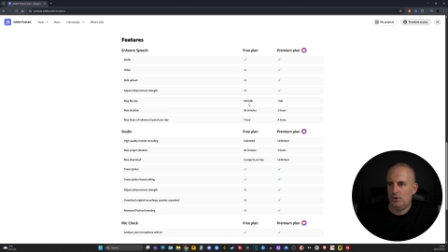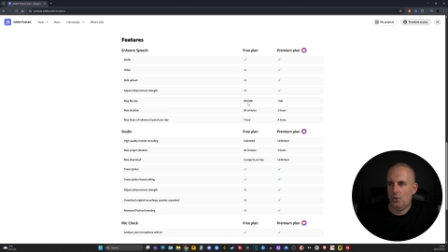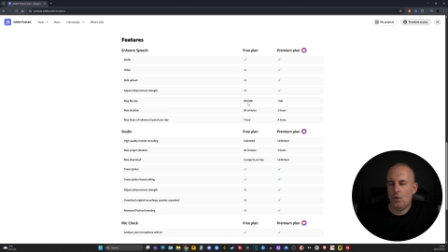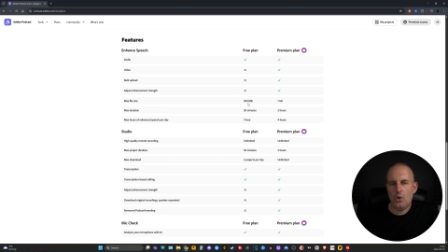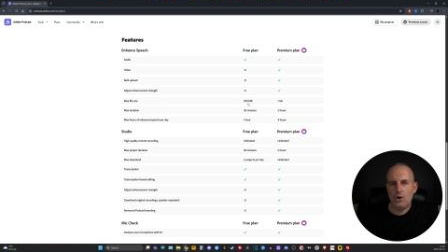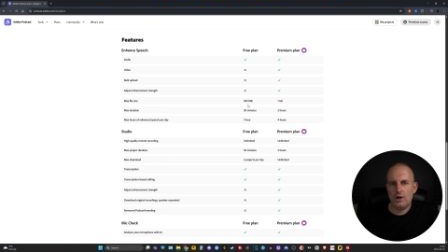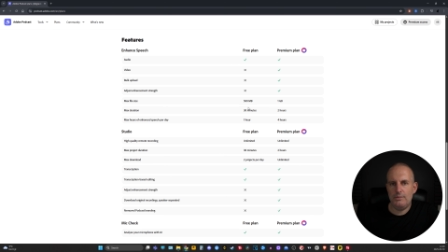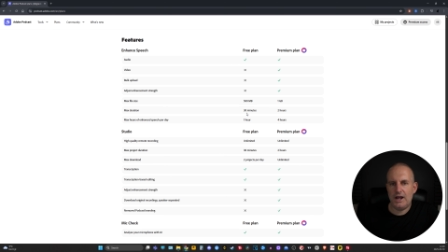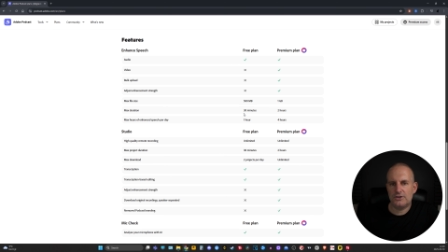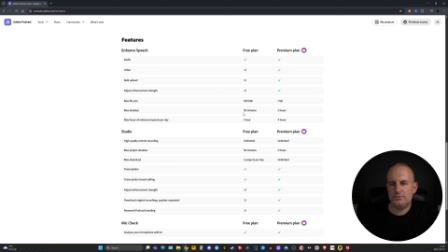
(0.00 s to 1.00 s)
or a
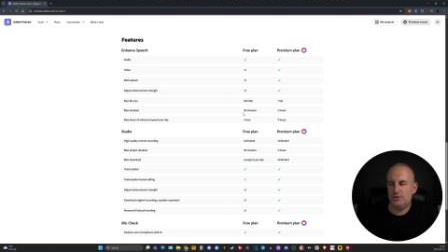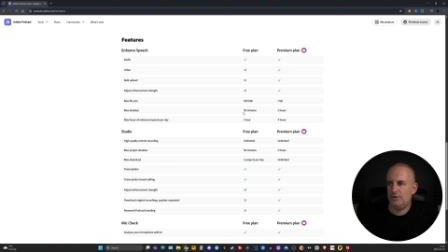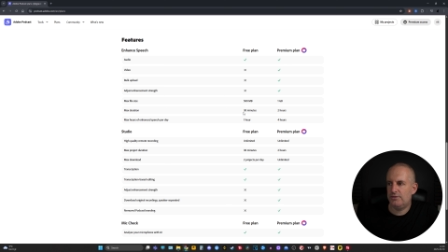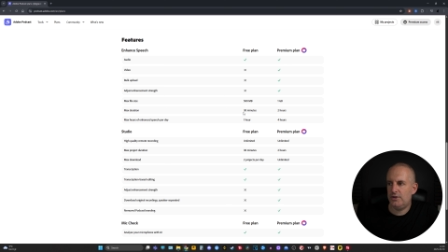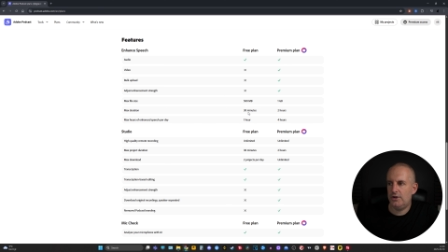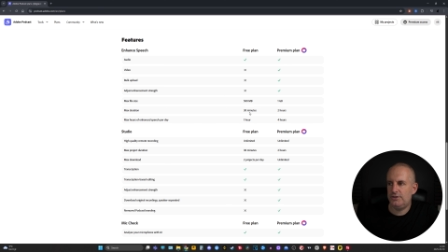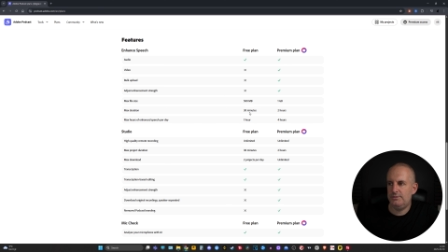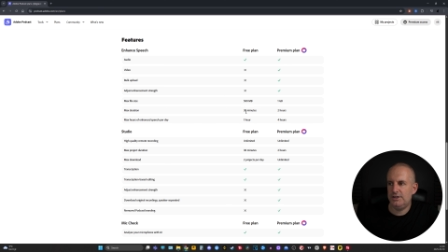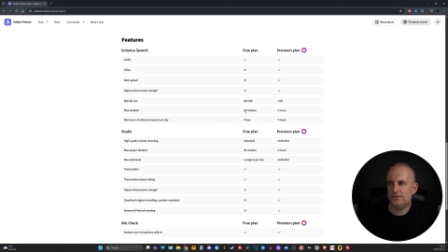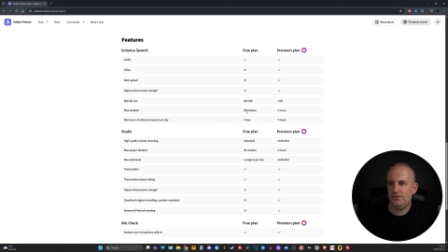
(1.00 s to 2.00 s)
maximum of
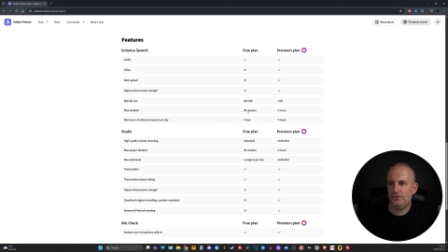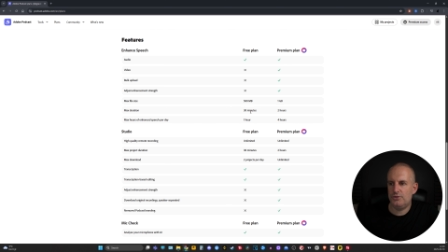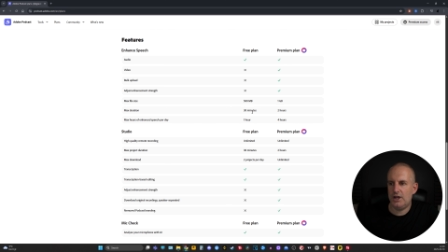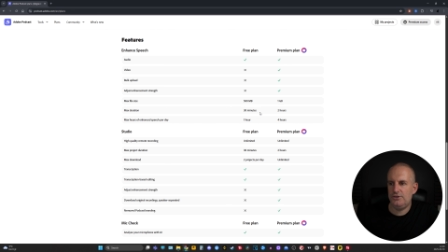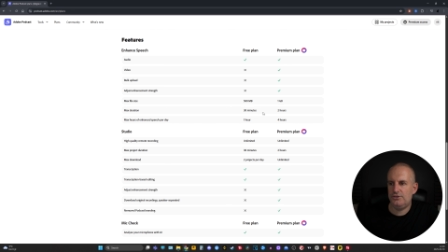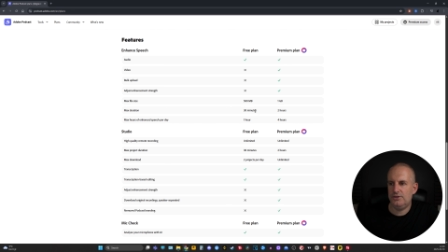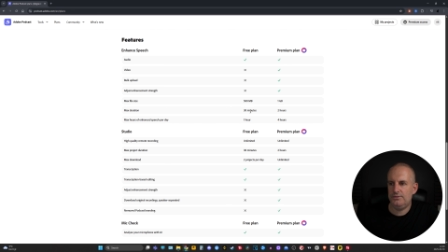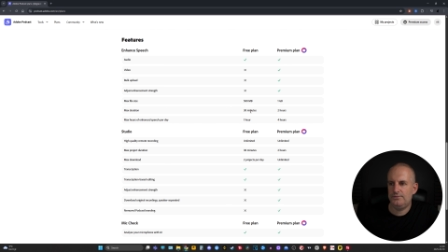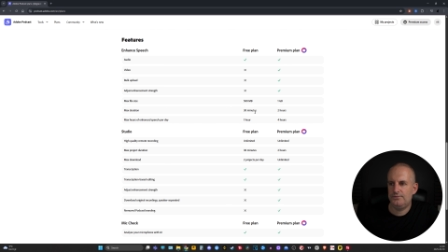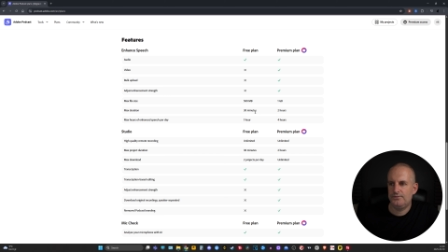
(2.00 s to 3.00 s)
30 minutes in
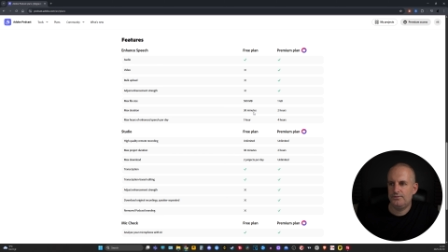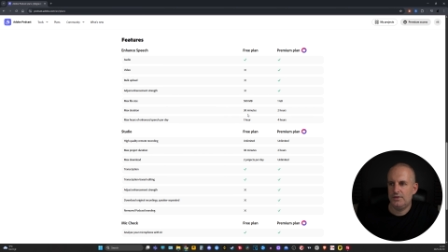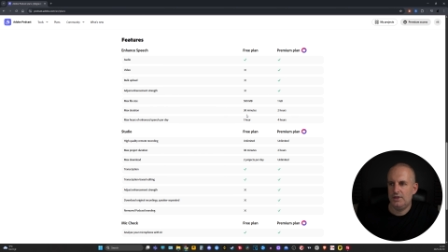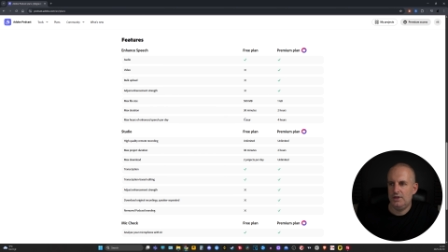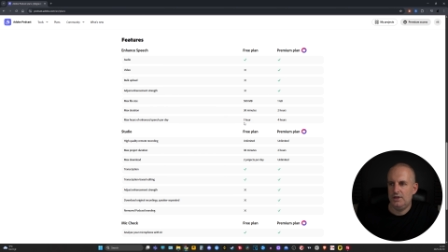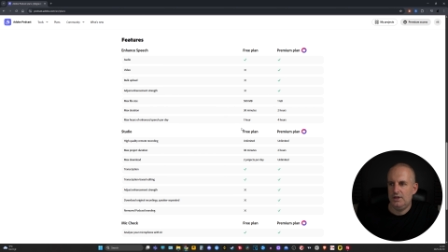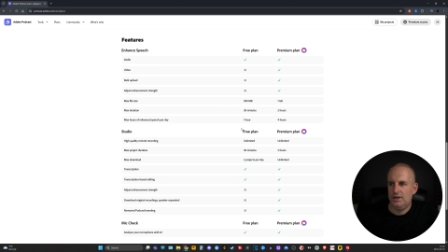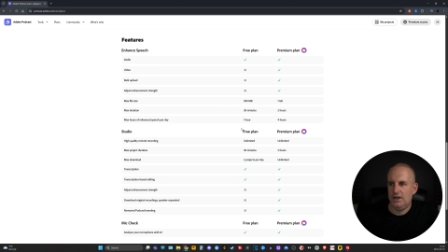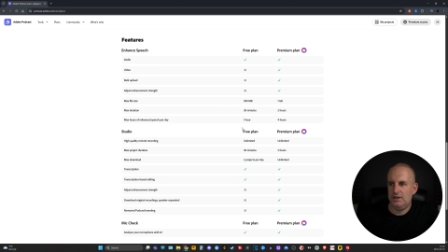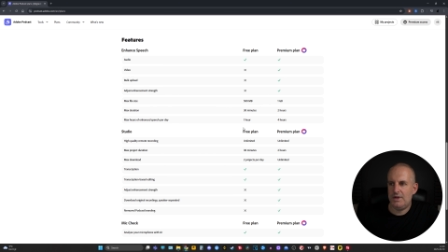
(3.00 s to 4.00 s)
duration.
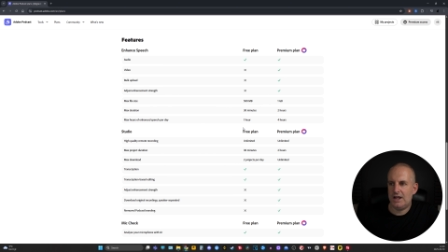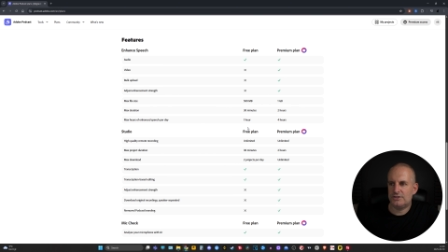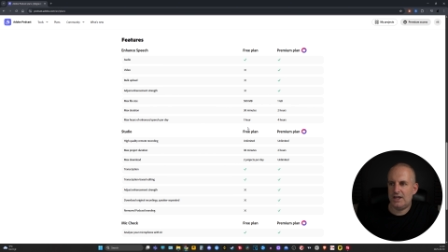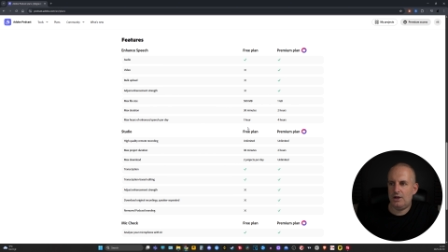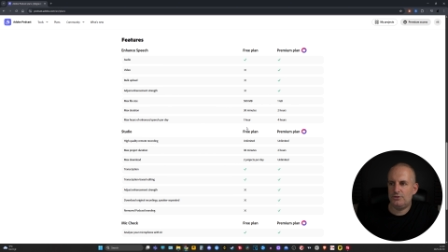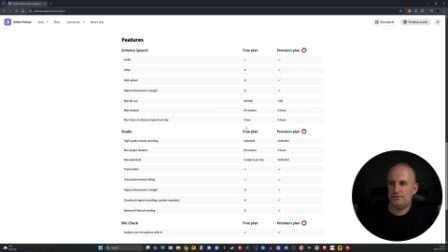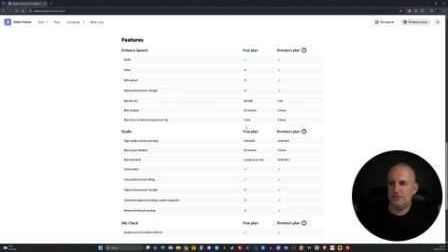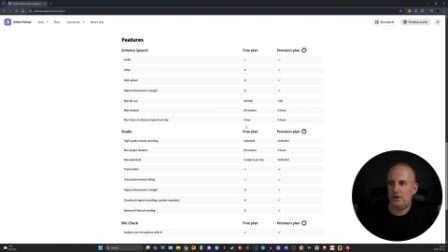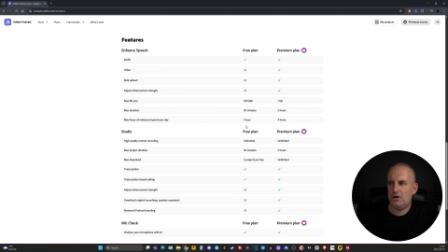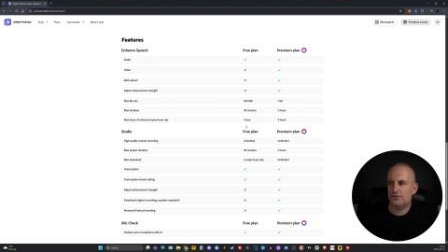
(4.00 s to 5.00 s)
And the max hours of
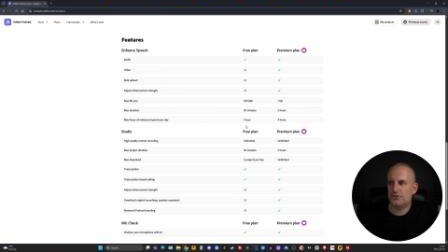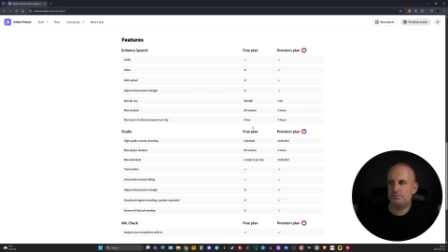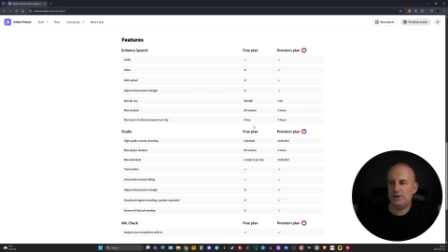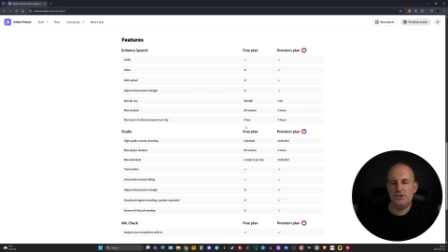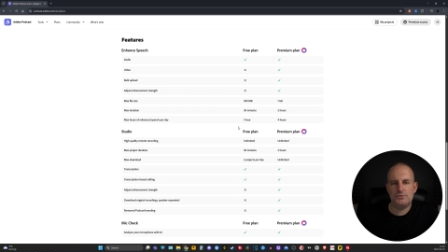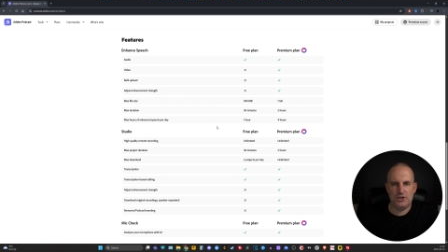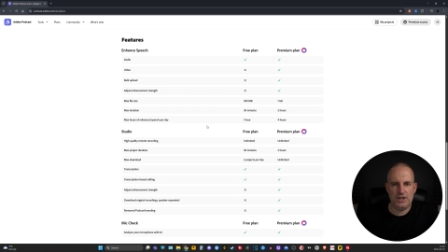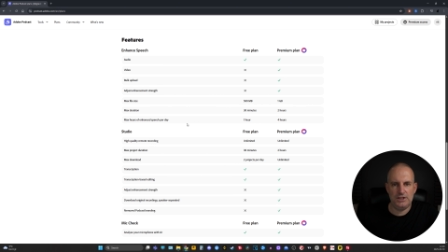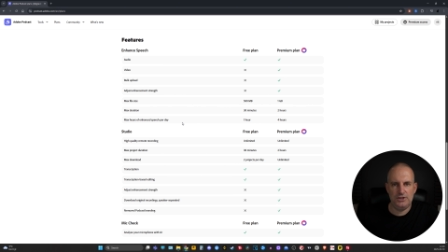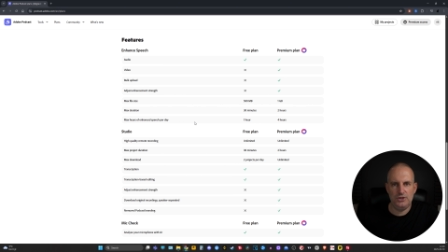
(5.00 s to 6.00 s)
enhanced speech per
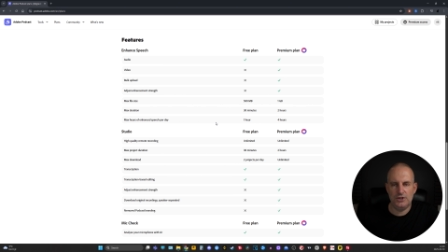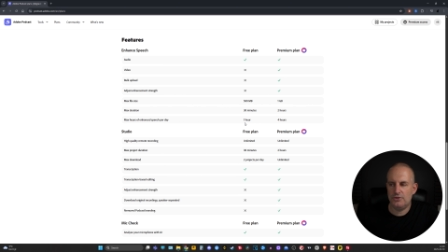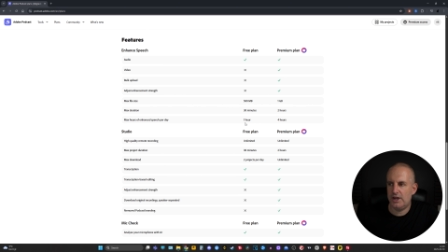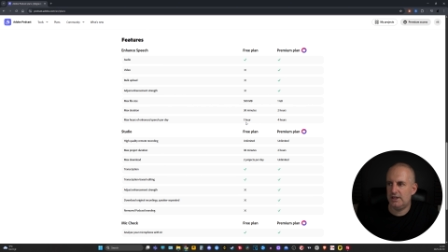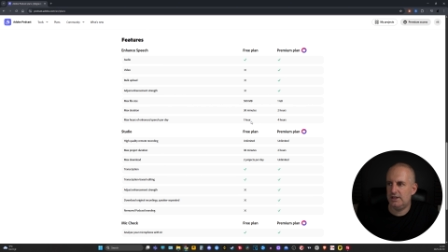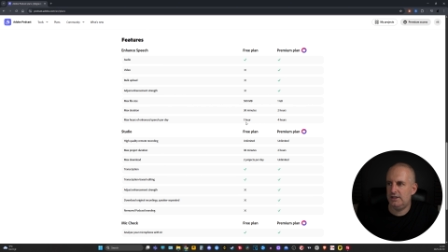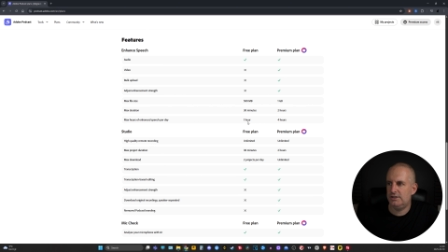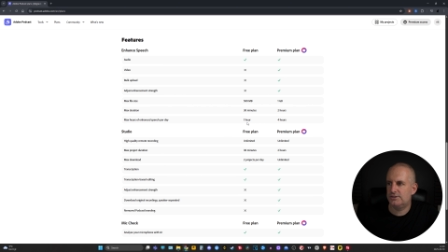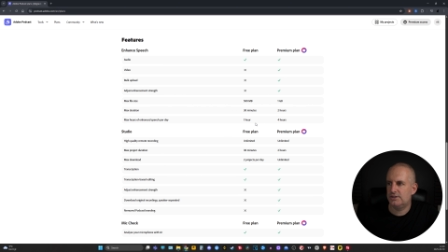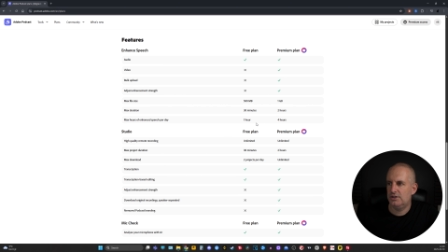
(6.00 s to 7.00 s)
day that you can create
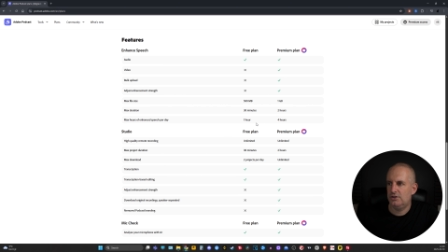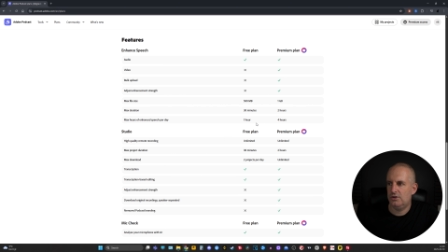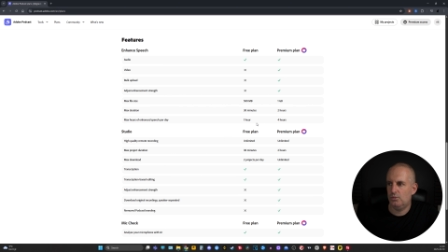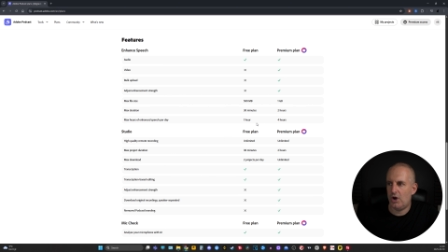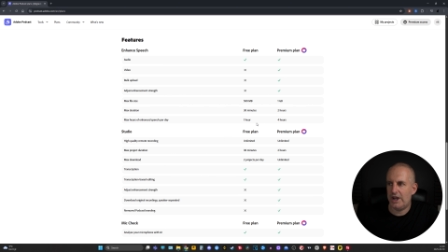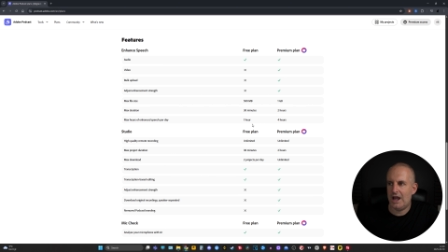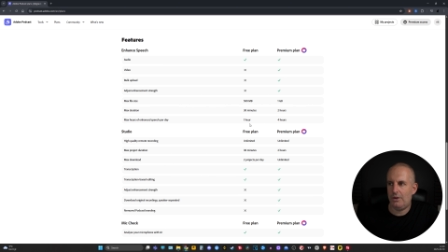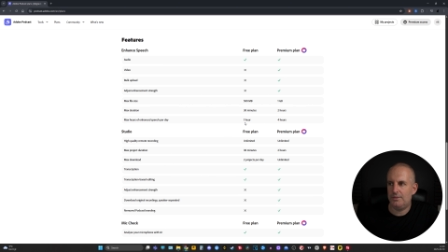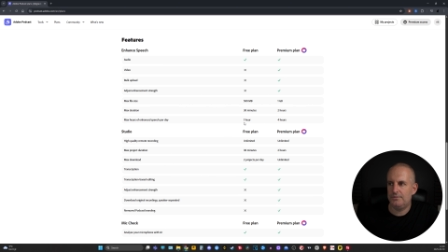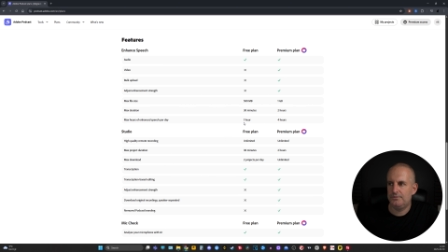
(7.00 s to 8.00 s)
is 1
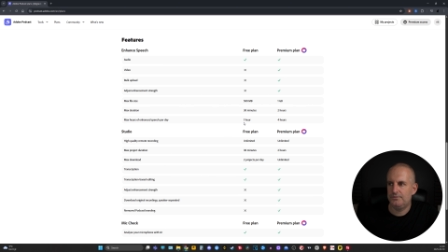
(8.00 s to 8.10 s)
hour.